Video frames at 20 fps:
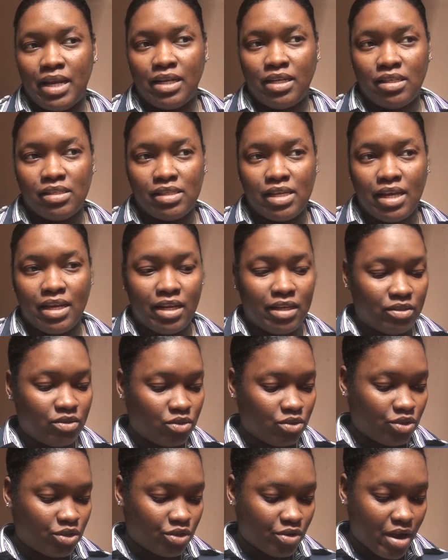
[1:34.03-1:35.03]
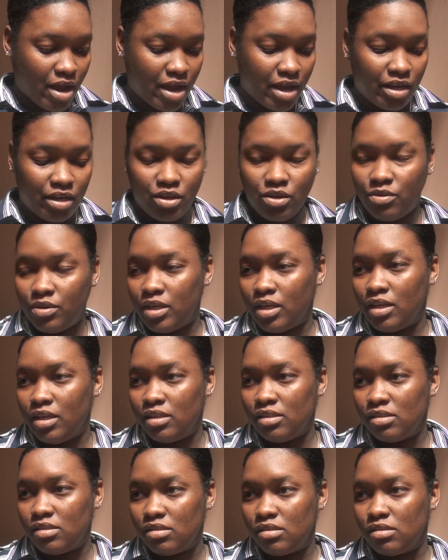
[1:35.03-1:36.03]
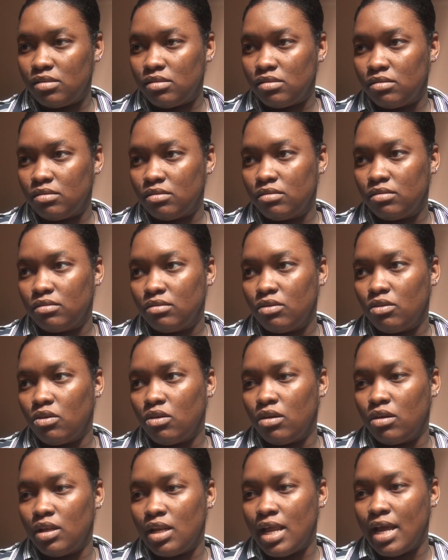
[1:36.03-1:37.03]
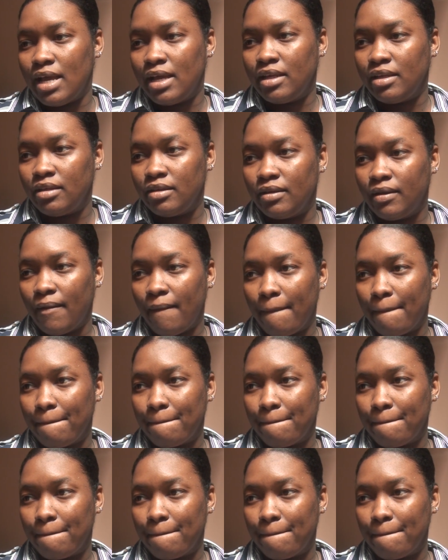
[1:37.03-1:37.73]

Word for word: I decided to try doing it online